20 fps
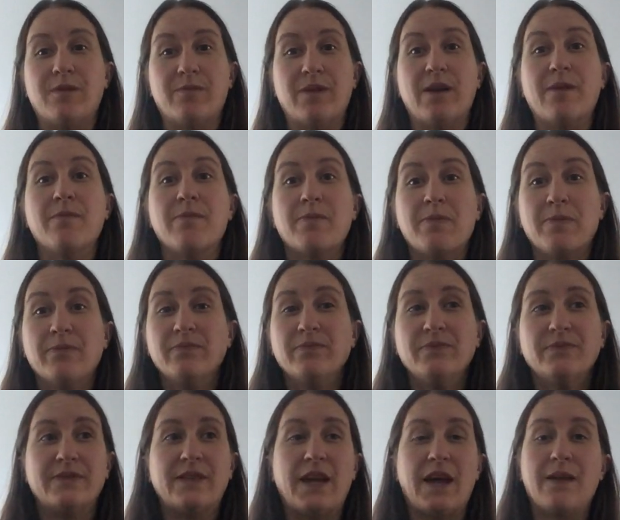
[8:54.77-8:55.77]
But
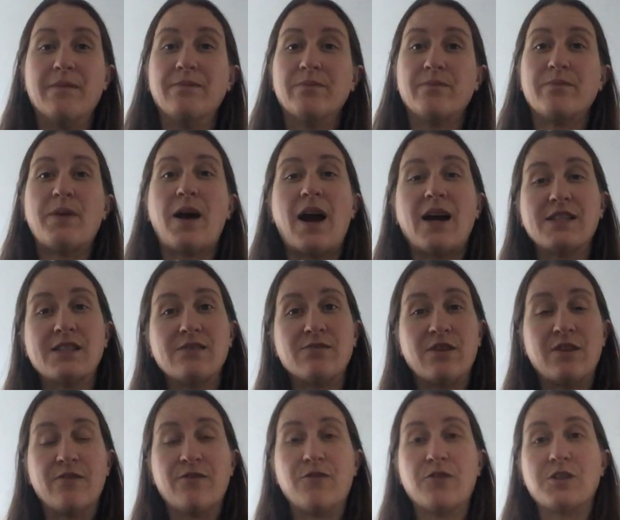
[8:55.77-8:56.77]
that positive
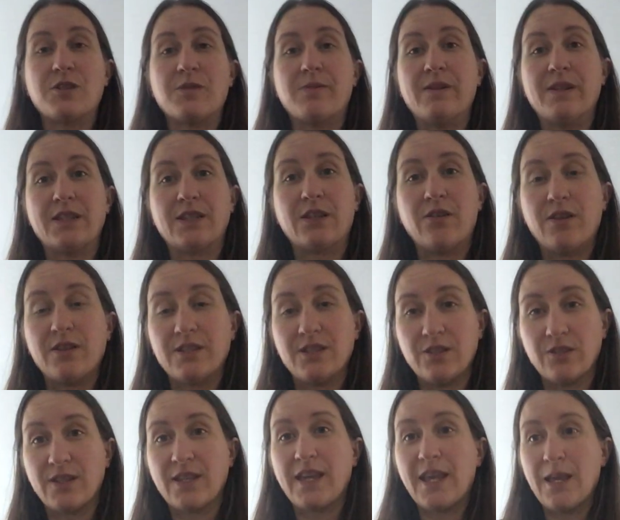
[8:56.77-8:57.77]
reinforcement is going
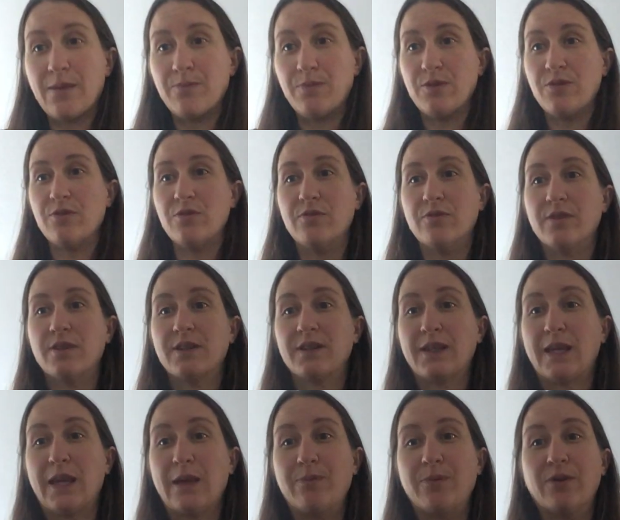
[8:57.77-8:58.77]
to keep you
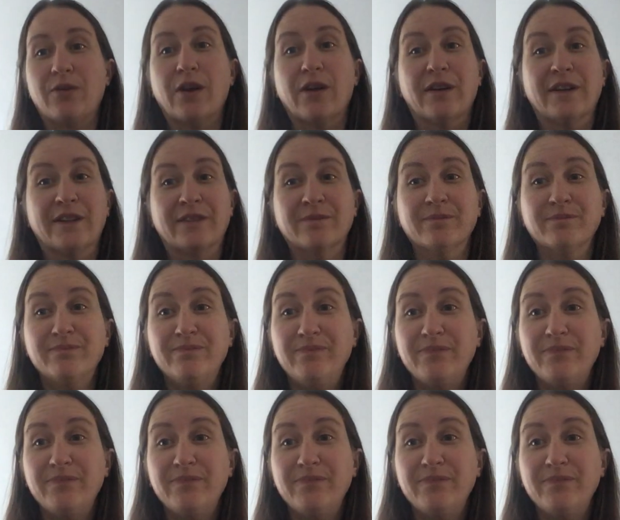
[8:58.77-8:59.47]
going.